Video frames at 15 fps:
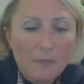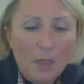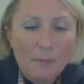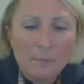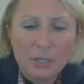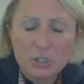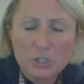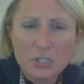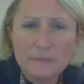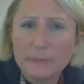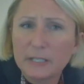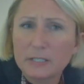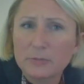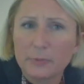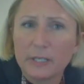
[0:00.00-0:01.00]
But just
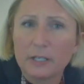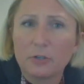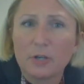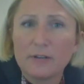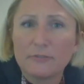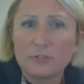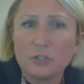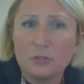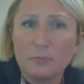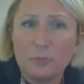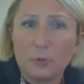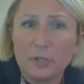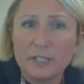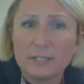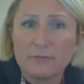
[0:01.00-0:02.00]
because we can graph 2
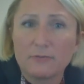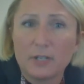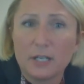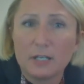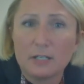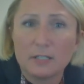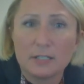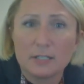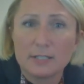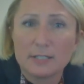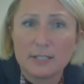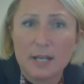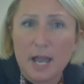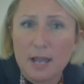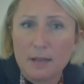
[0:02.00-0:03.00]
points of data
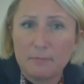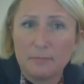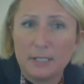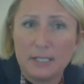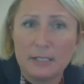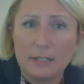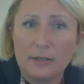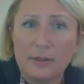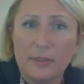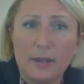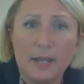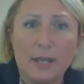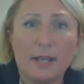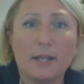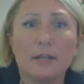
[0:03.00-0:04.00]
does not mean
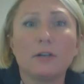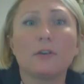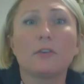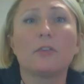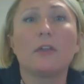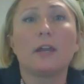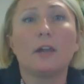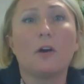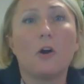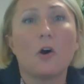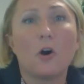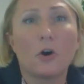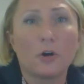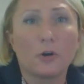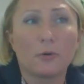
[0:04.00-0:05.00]
that they
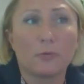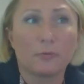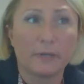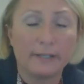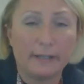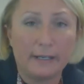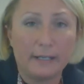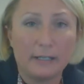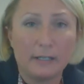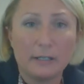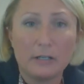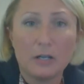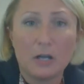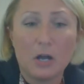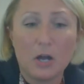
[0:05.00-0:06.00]
are
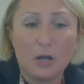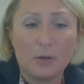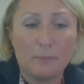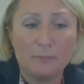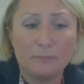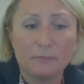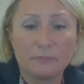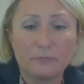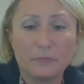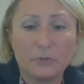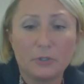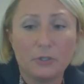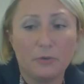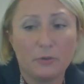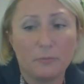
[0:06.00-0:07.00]
related.
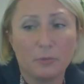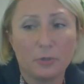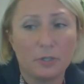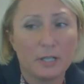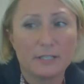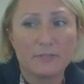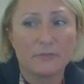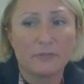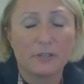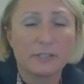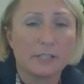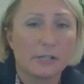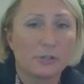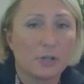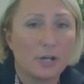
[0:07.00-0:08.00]
You can put lots of
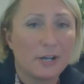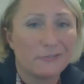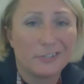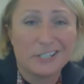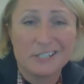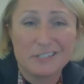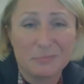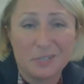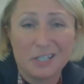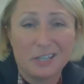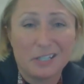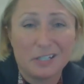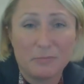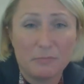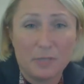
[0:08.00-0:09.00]
things on a graph. It doesn't mean
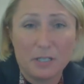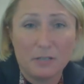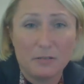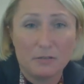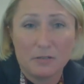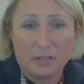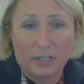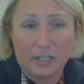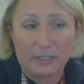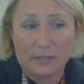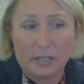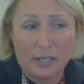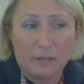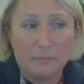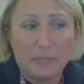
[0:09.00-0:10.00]
that
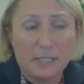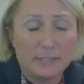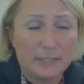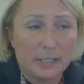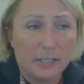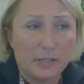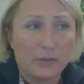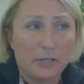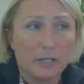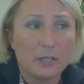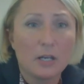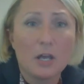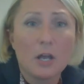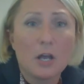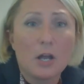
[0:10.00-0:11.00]
it means anything.
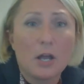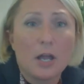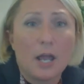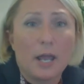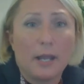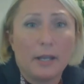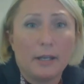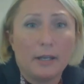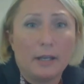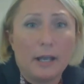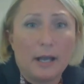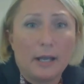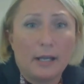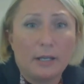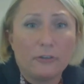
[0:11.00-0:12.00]
And
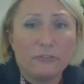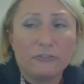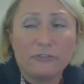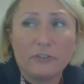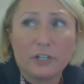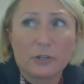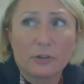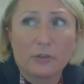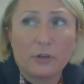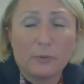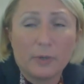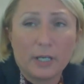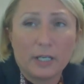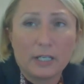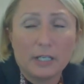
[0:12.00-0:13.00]
I fear that
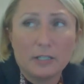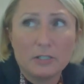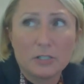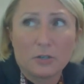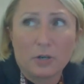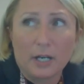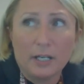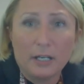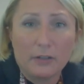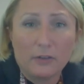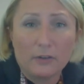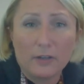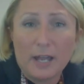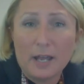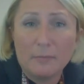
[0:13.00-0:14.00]
when I get into grading
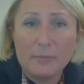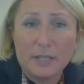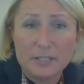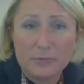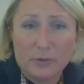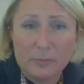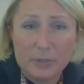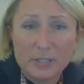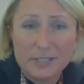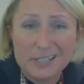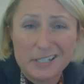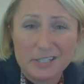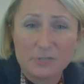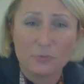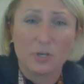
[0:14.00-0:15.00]
the lab, that's what I'm going to
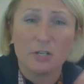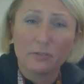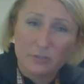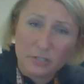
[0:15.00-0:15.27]
see as well.